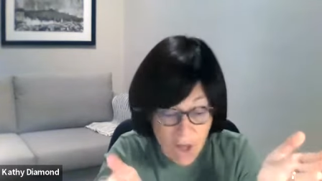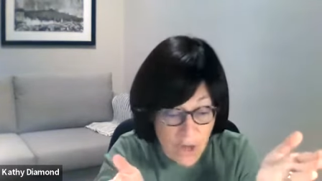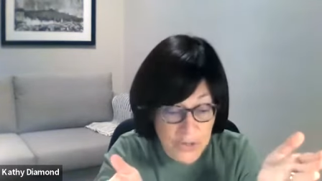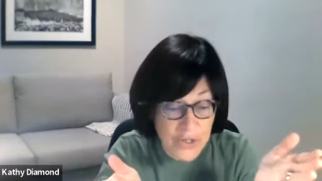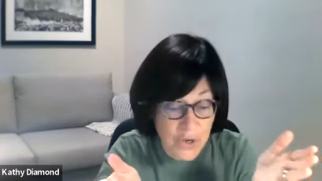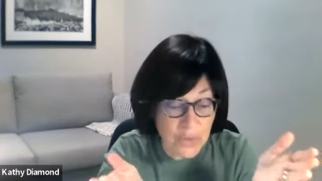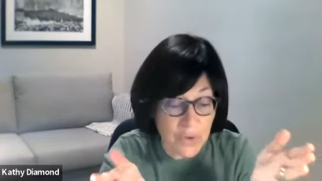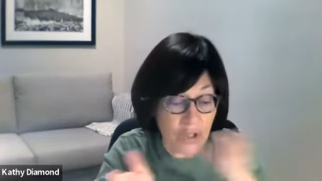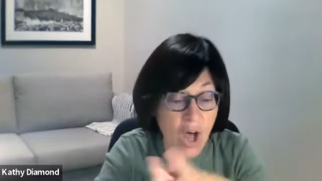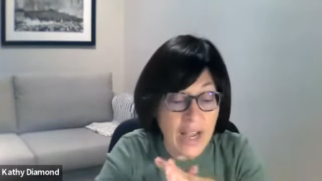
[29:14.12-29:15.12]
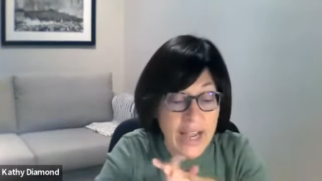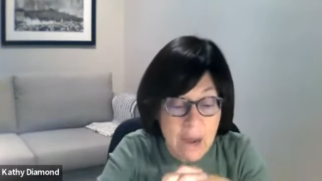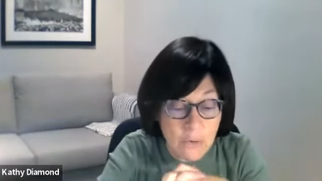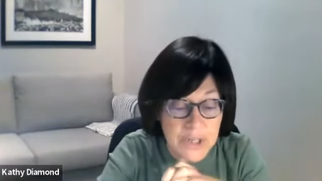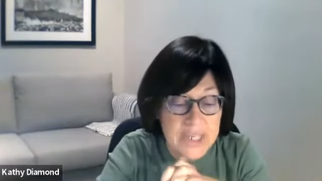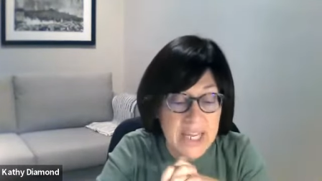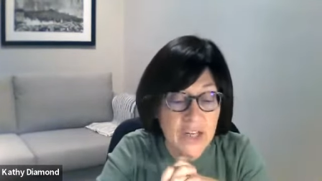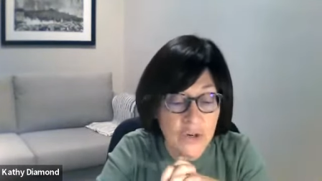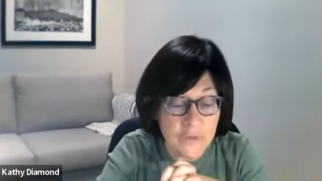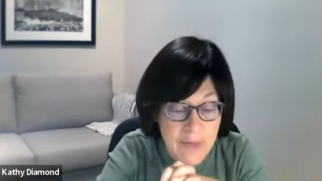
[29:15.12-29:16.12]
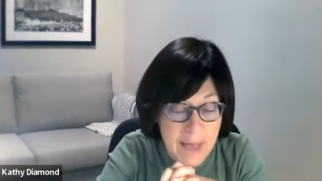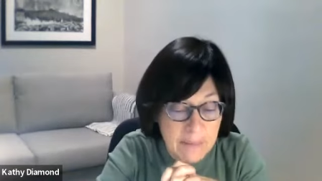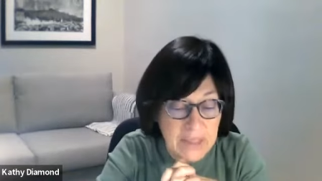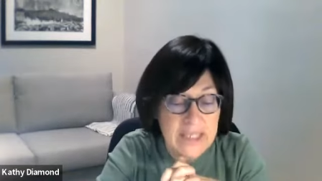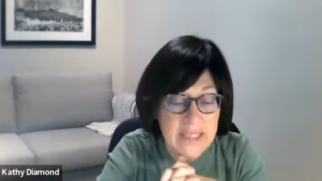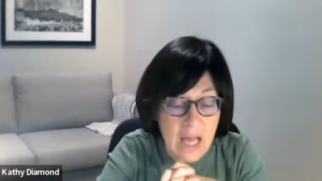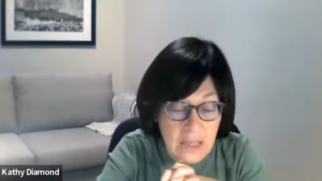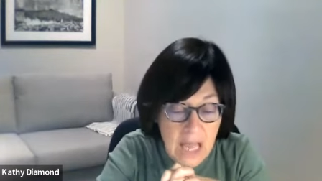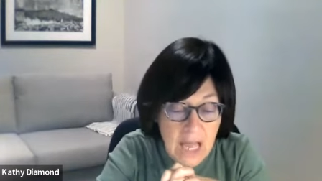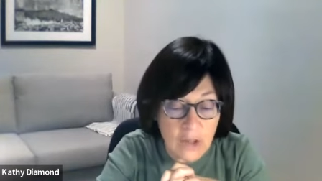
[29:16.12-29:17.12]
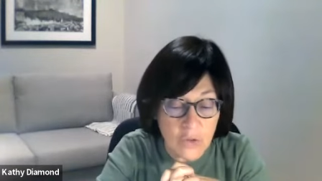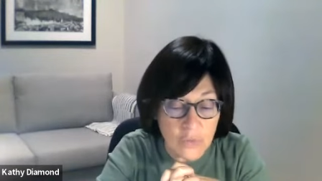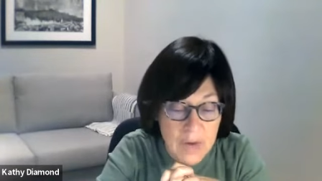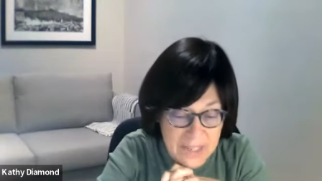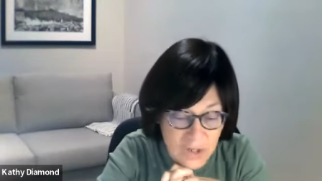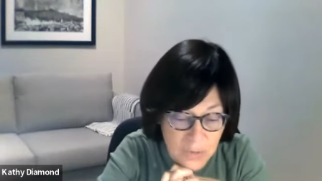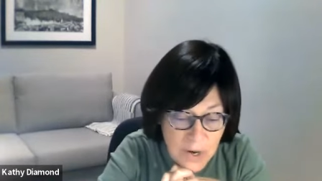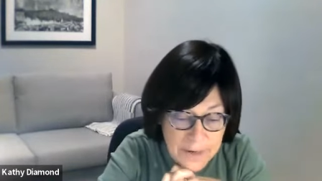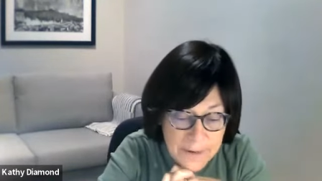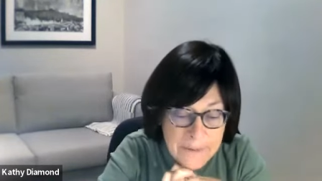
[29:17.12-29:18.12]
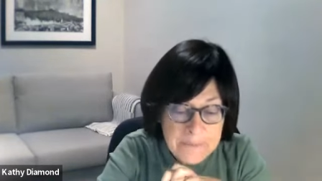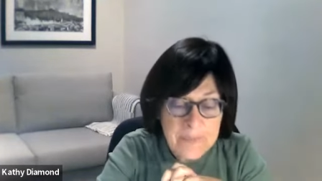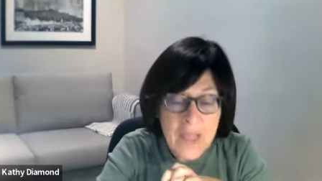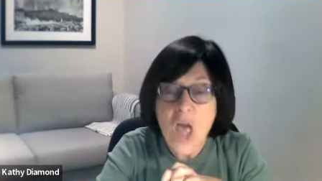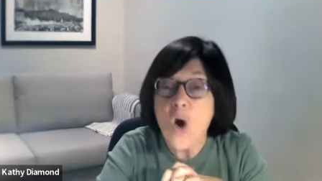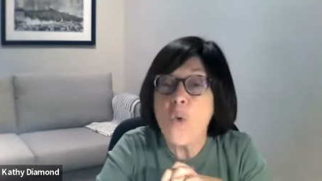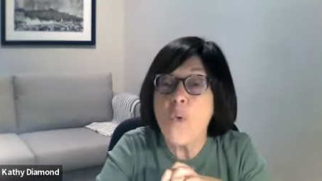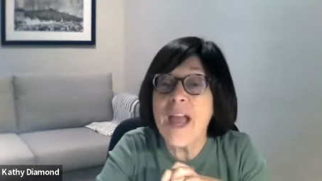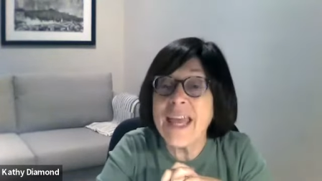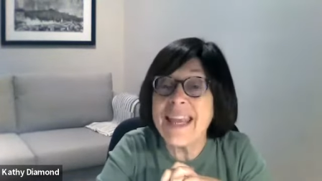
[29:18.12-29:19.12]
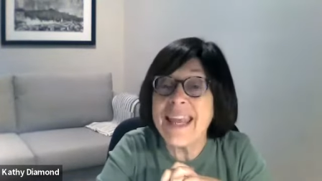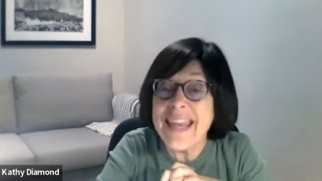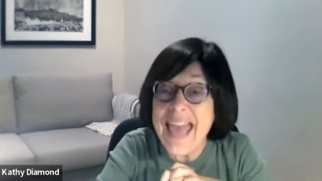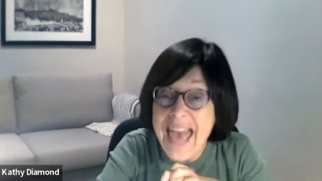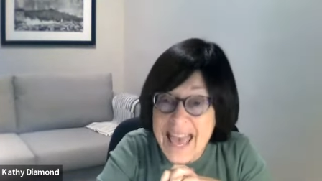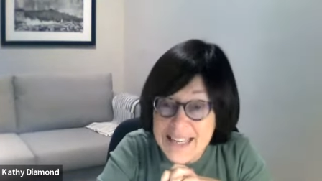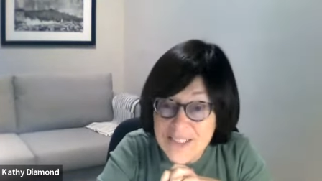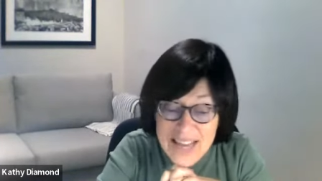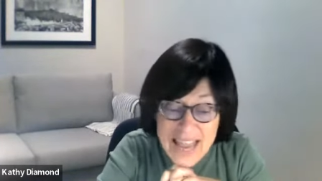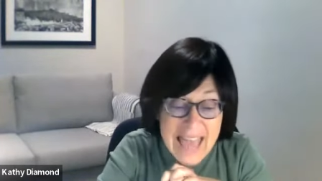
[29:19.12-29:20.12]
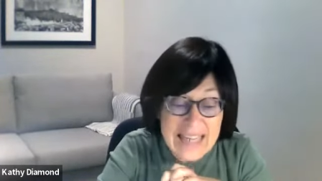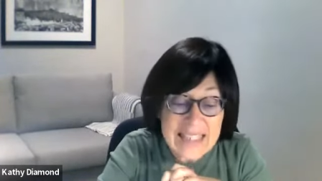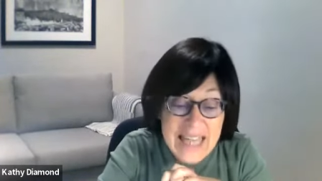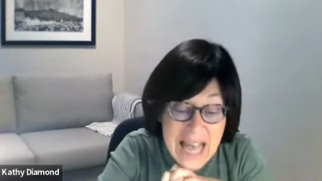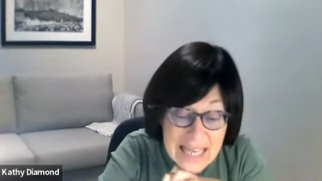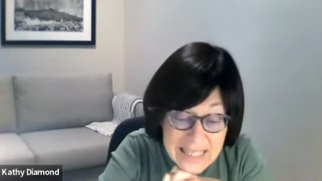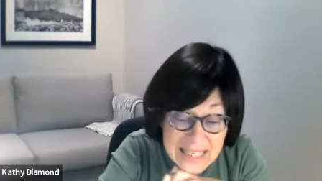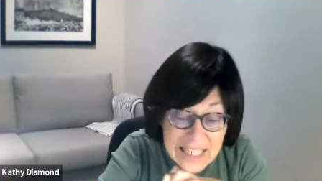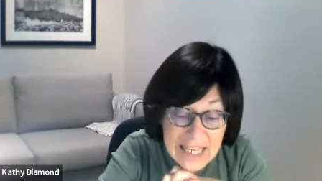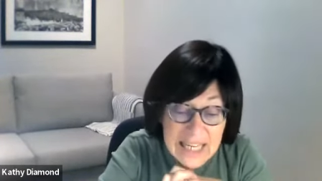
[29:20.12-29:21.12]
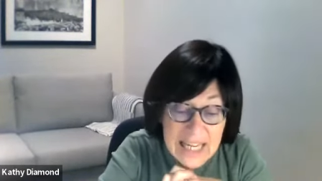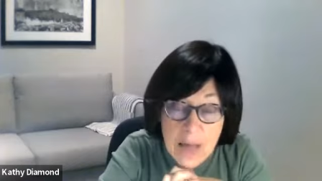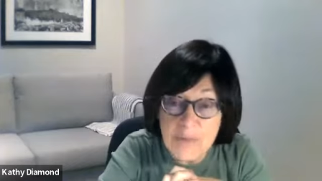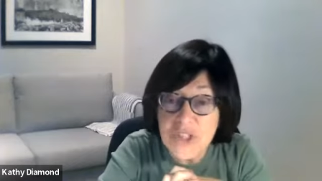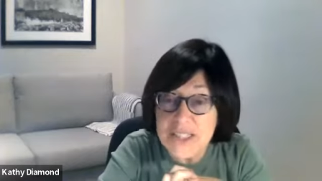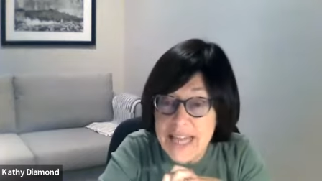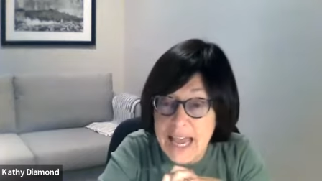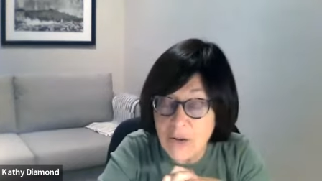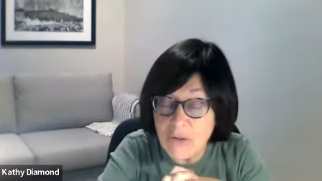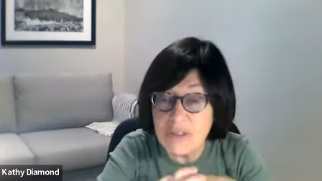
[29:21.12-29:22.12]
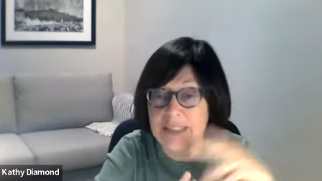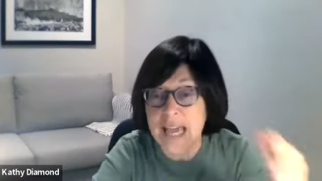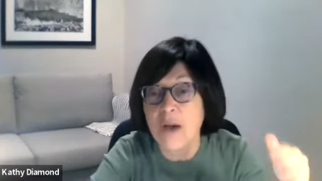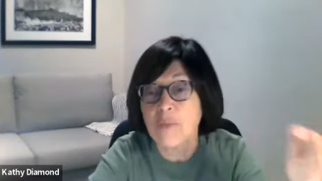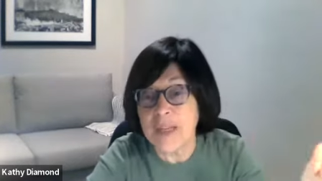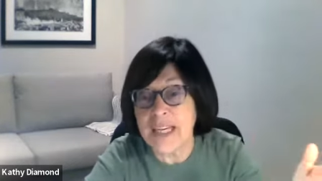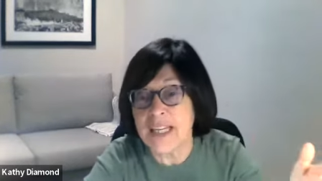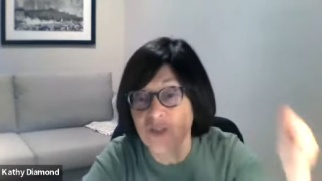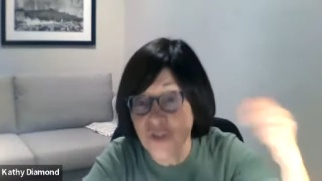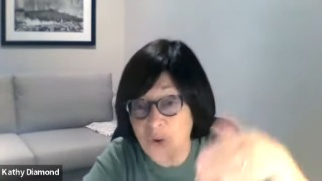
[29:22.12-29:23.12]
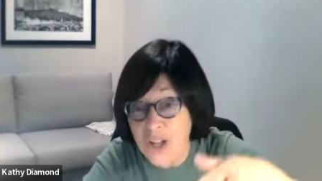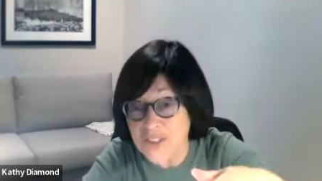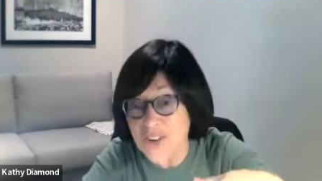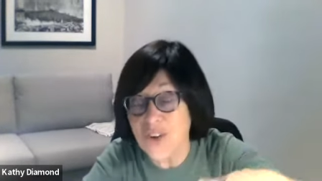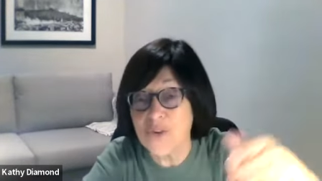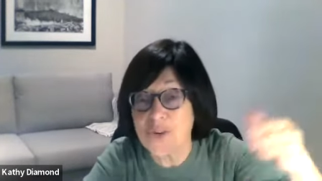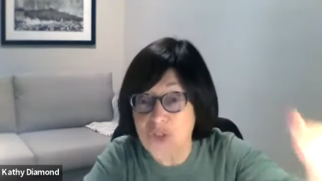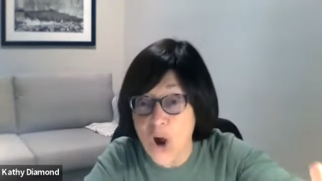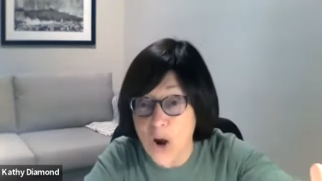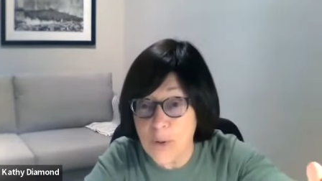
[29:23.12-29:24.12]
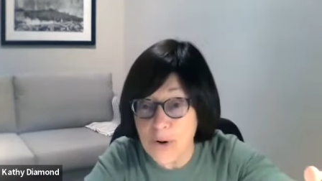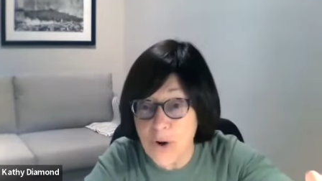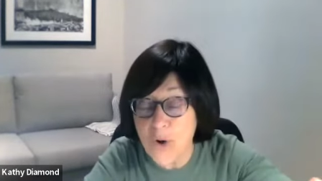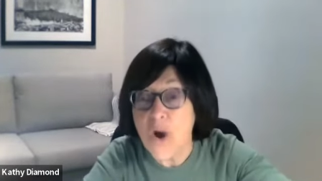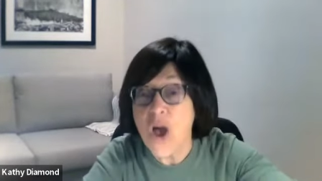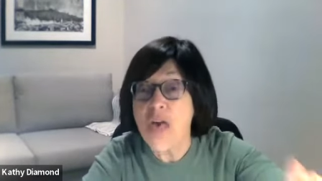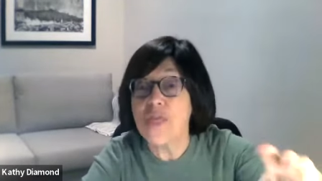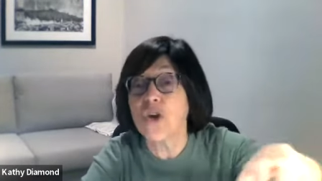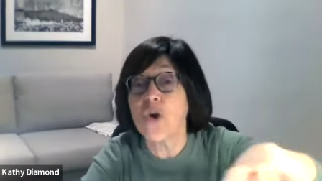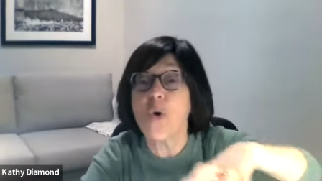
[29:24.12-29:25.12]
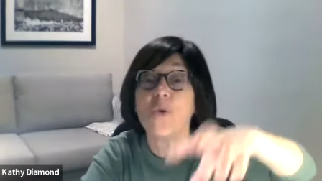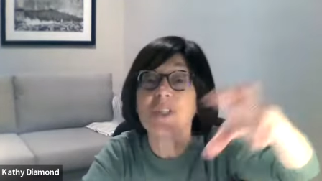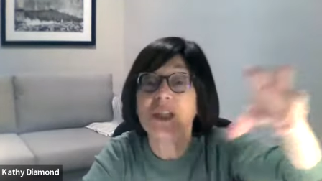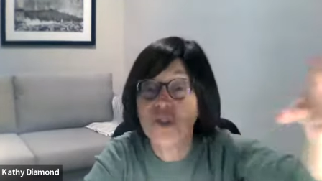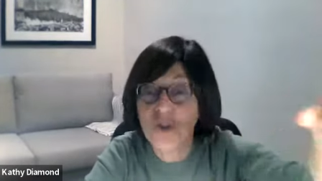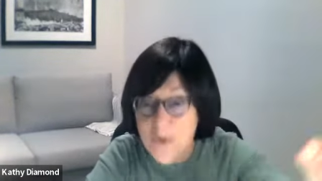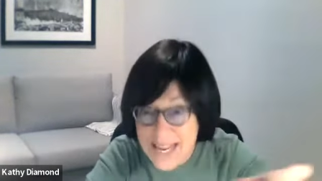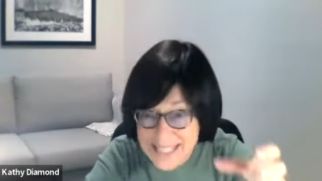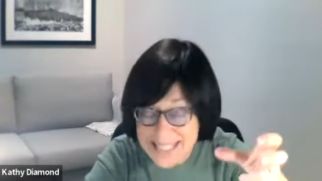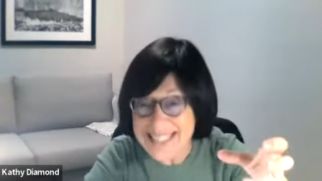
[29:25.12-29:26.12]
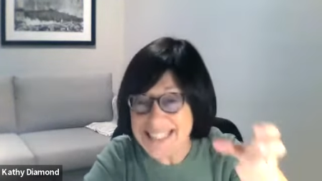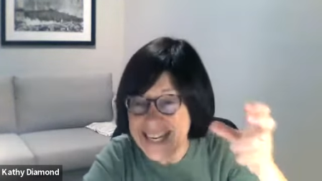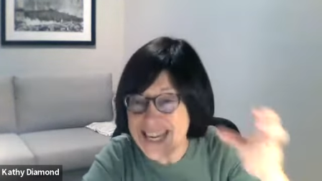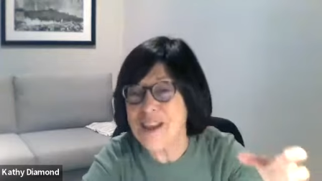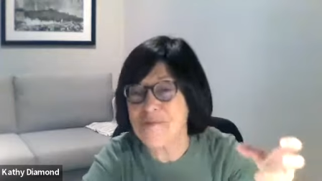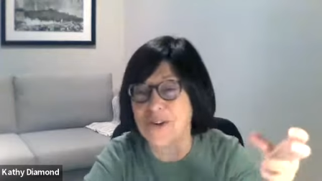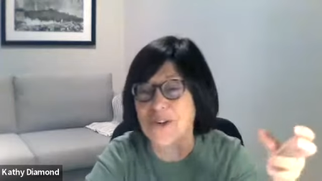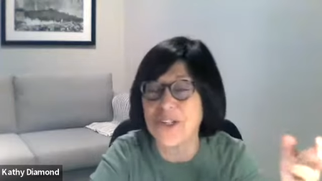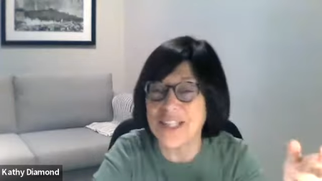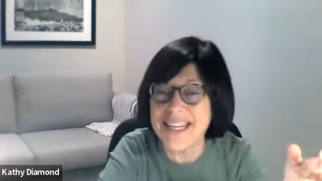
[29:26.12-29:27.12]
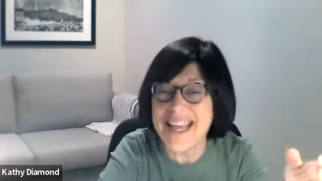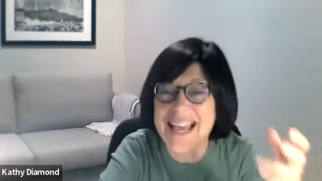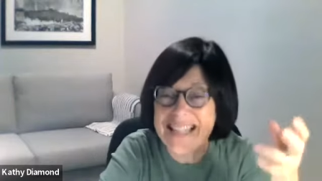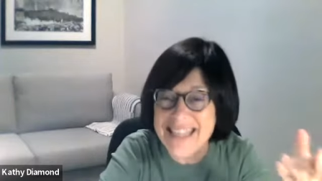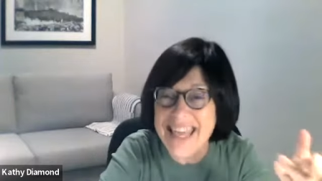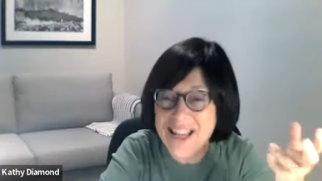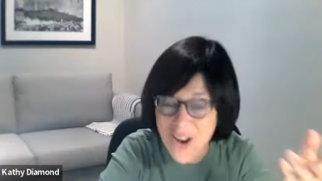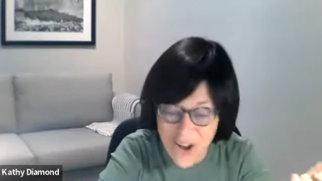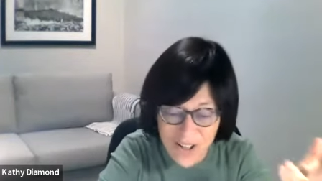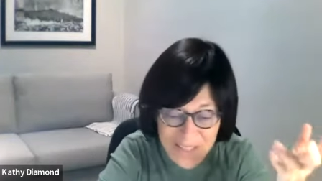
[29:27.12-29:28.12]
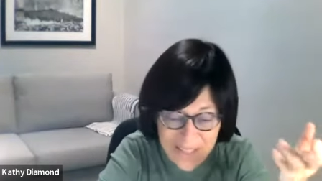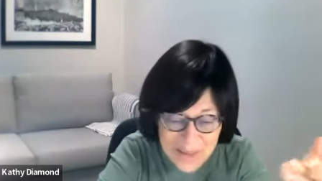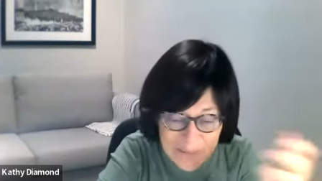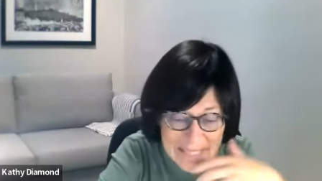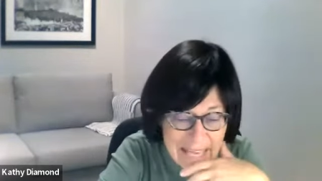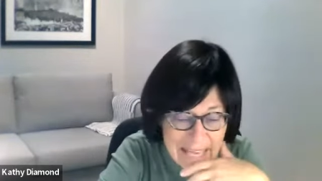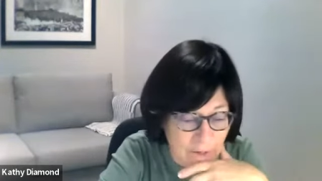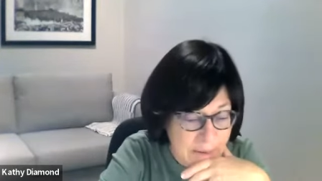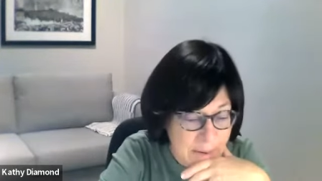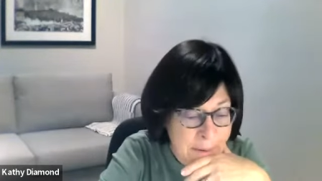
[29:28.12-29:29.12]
also long hours in her family's halal restaurant. When an aunt and a cousin come to town, town meaning Toronto, Scarborough, the Golden Crescent neighborhood, as they call themselves,